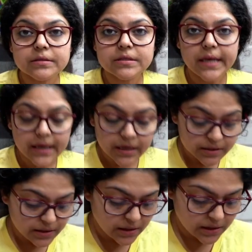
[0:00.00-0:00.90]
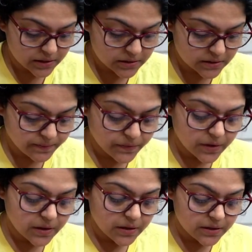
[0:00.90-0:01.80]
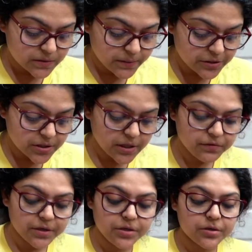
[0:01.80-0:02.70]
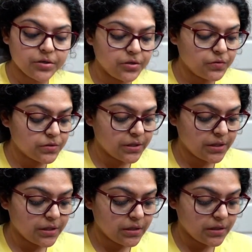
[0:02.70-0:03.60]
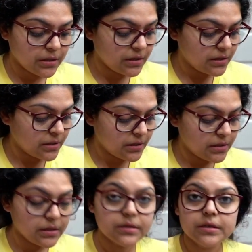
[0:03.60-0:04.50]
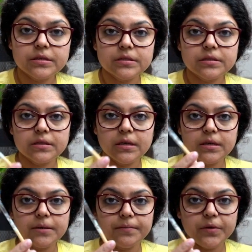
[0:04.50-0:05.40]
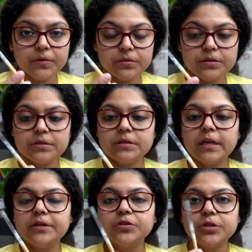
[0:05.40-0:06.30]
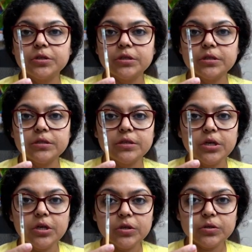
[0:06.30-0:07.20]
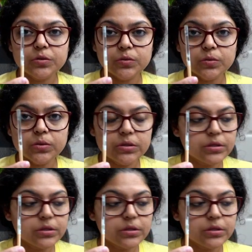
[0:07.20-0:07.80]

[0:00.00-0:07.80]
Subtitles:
The second thing is, especially when you're using this, the cylindrical tool,